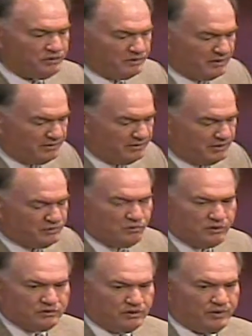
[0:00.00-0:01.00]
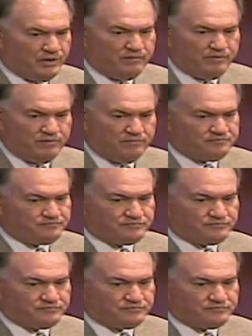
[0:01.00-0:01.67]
in, in this whatsoever.